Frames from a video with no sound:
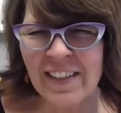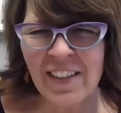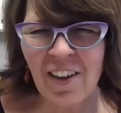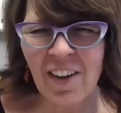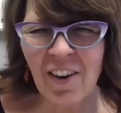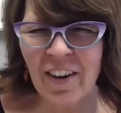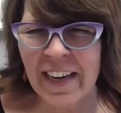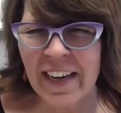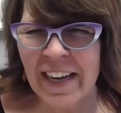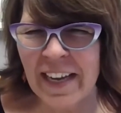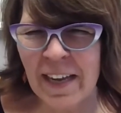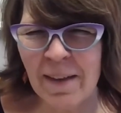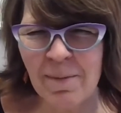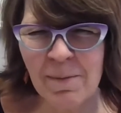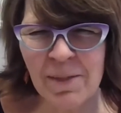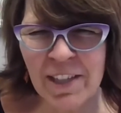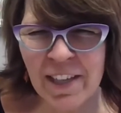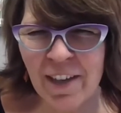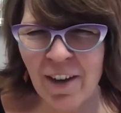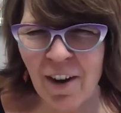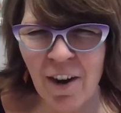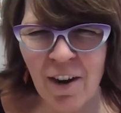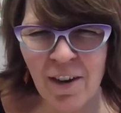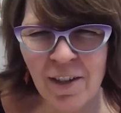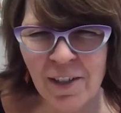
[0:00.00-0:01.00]
it's our
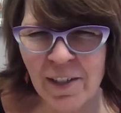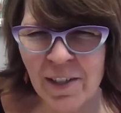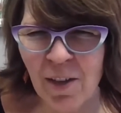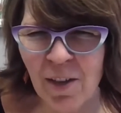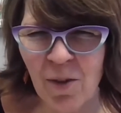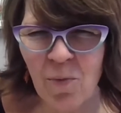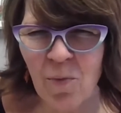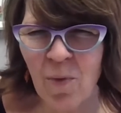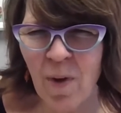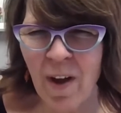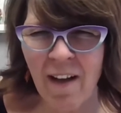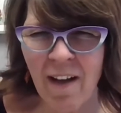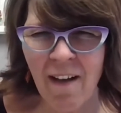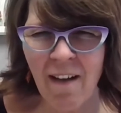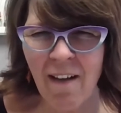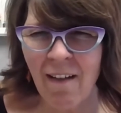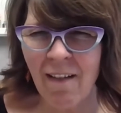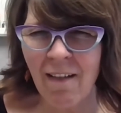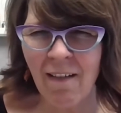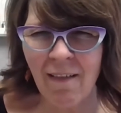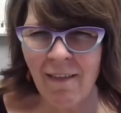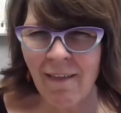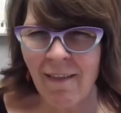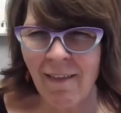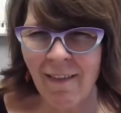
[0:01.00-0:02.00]
EMDR. So wow.
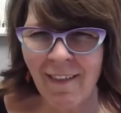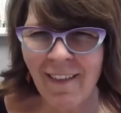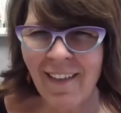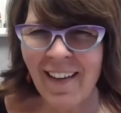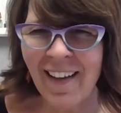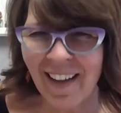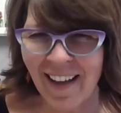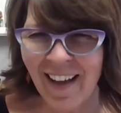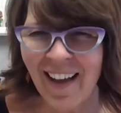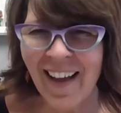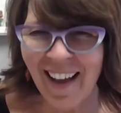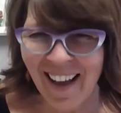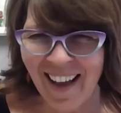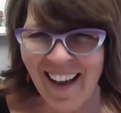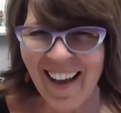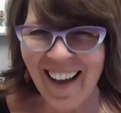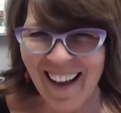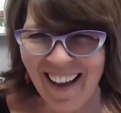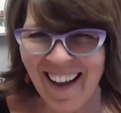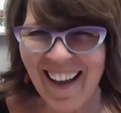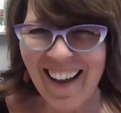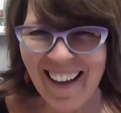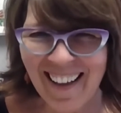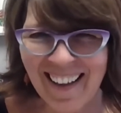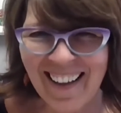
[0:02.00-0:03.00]

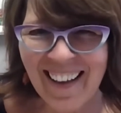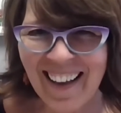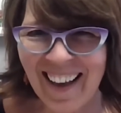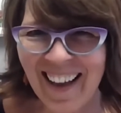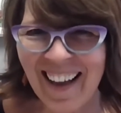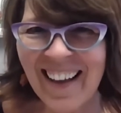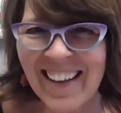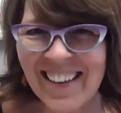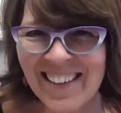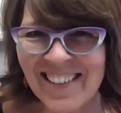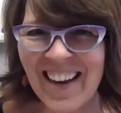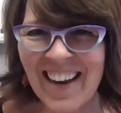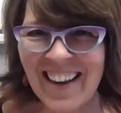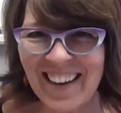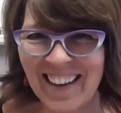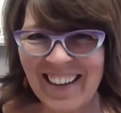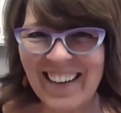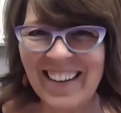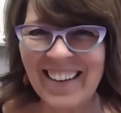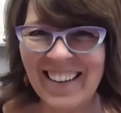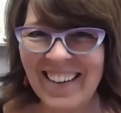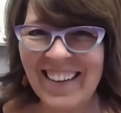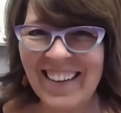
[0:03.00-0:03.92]
Yeah, Jackie.